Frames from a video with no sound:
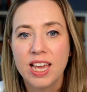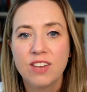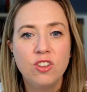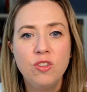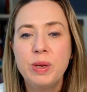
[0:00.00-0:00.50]

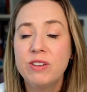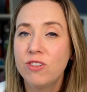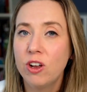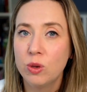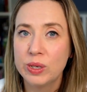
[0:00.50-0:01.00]
If you've
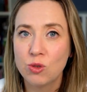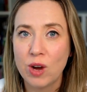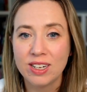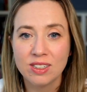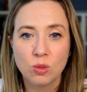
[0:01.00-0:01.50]
been following
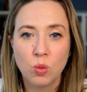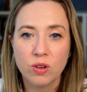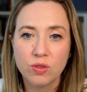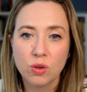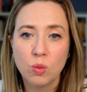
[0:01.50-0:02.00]
Grattan's
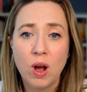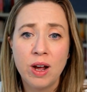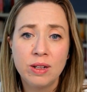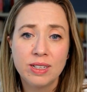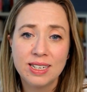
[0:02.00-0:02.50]
work for a
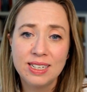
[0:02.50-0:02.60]
while,